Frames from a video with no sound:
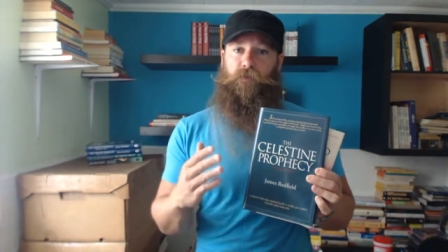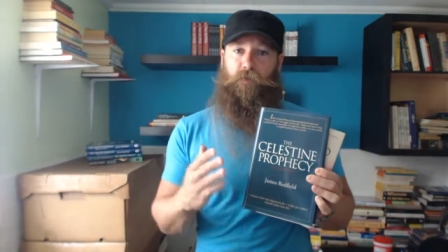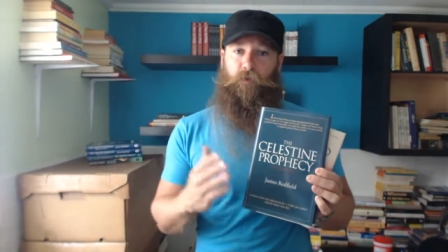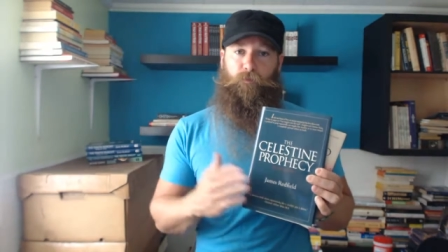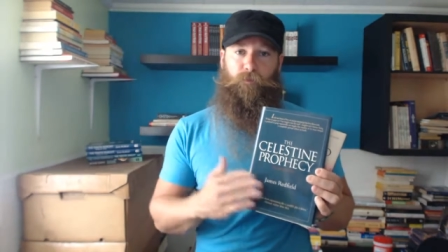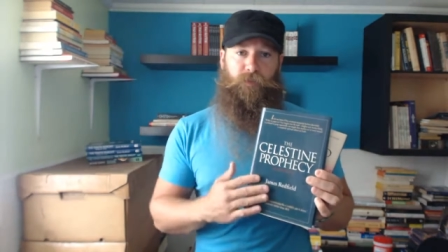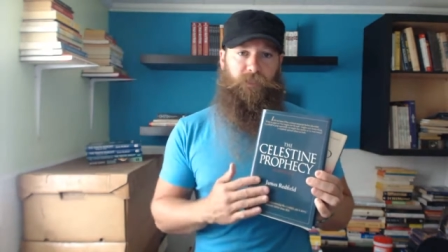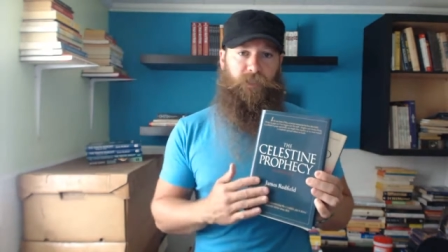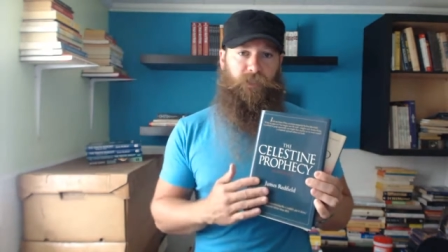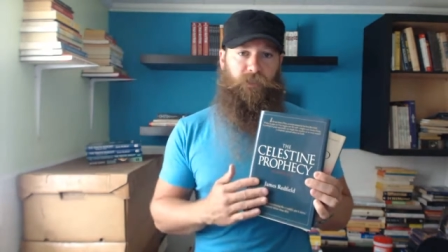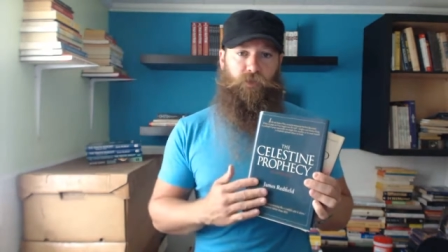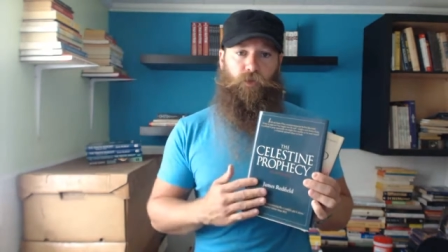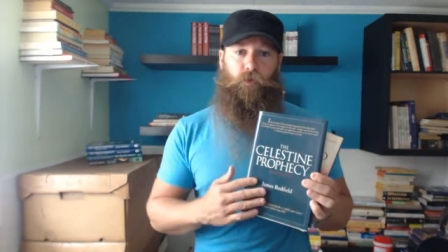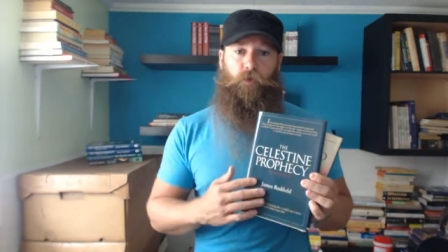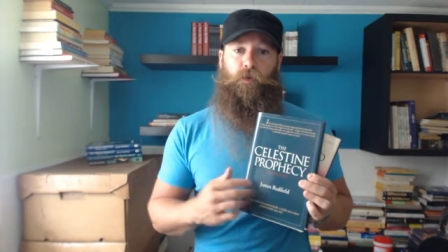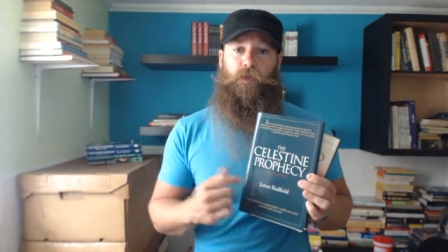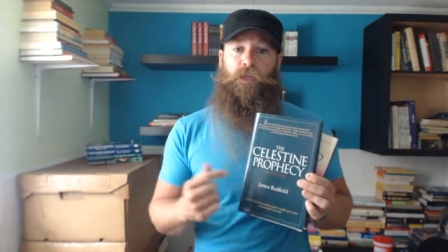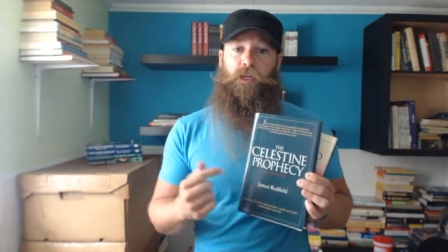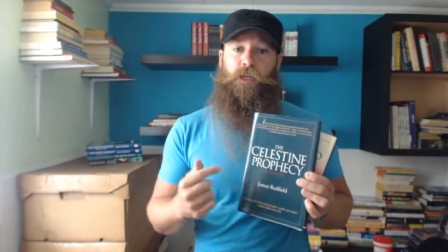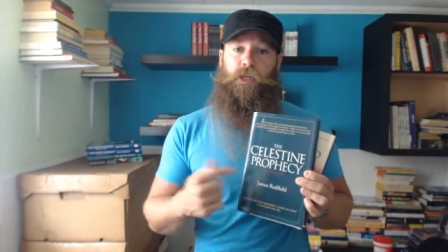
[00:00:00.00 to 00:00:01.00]
your
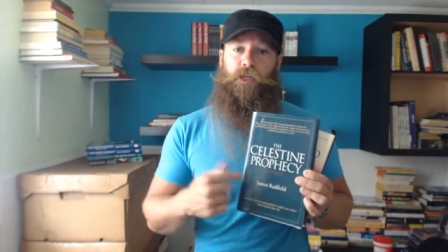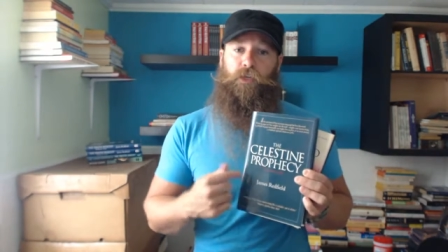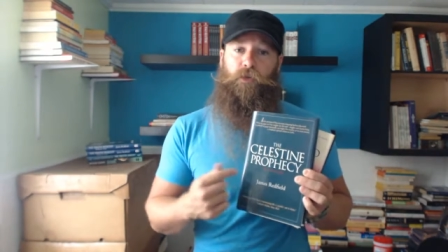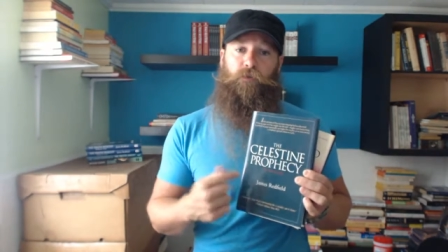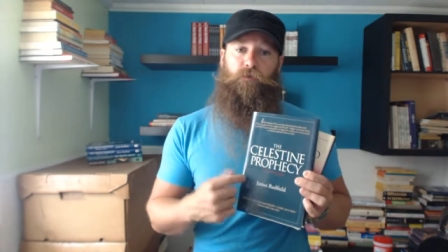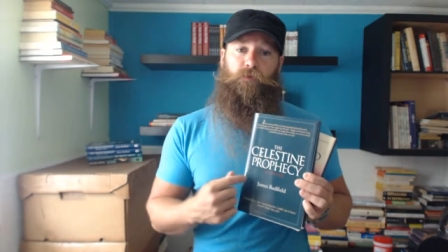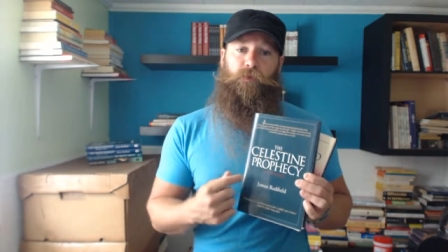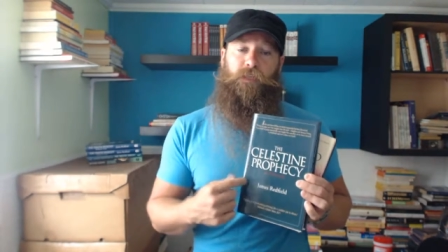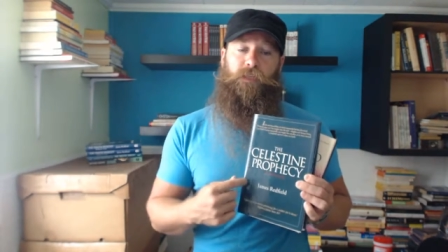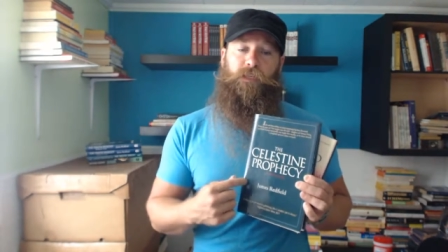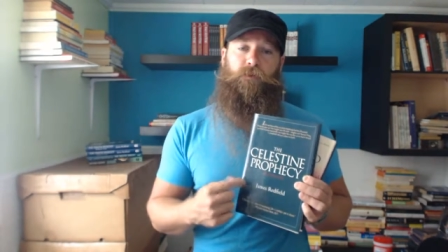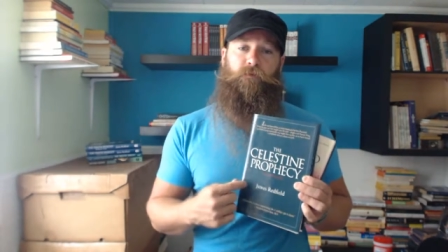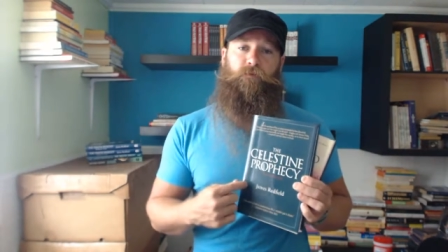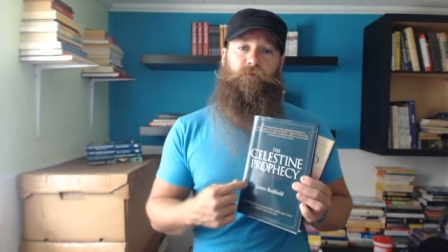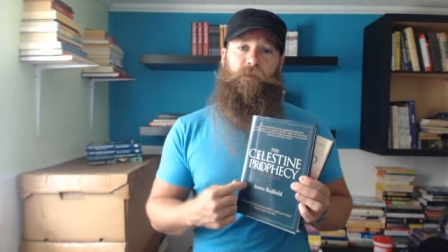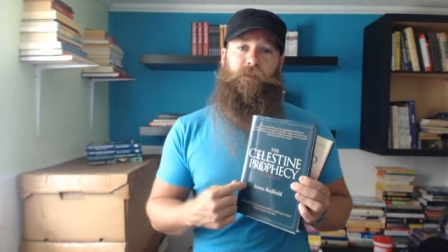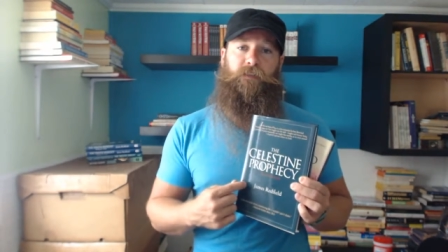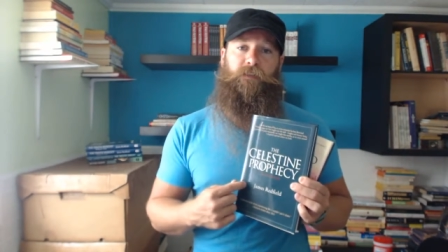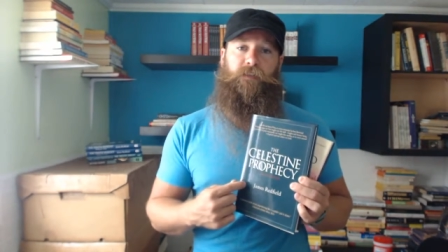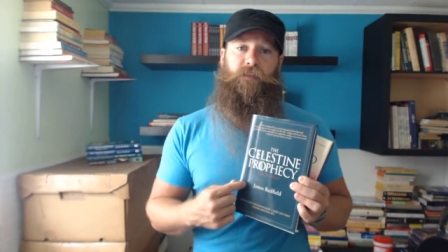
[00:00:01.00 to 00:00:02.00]
potential, you need to
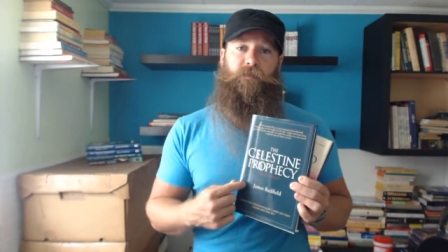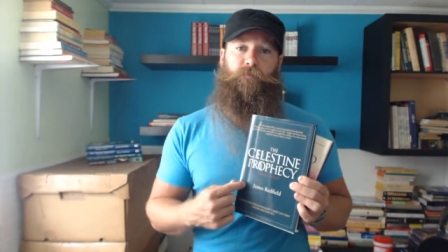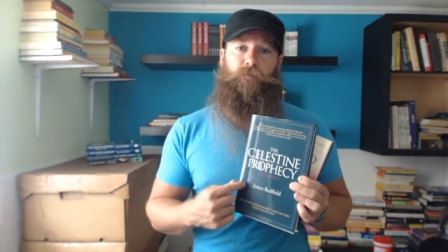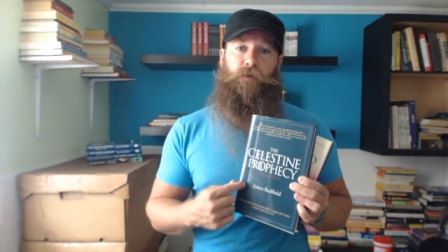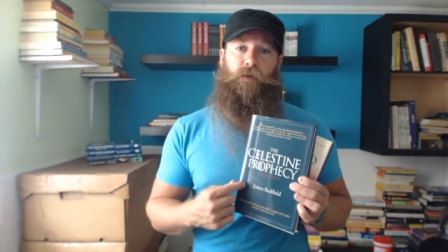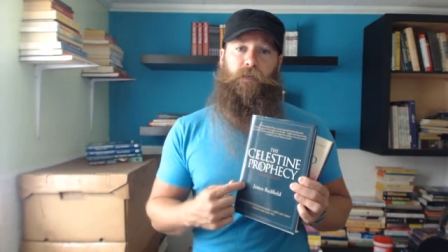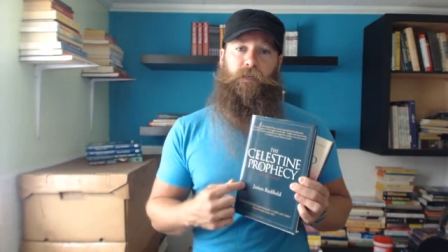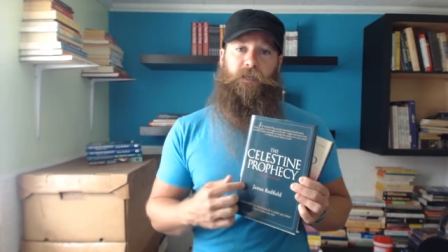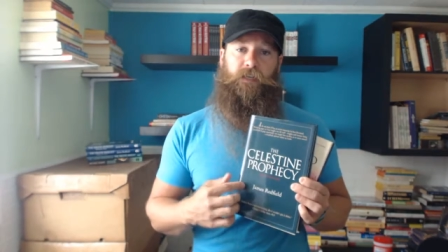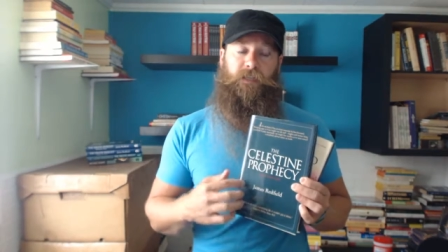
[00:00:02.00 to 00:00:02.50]
read this book.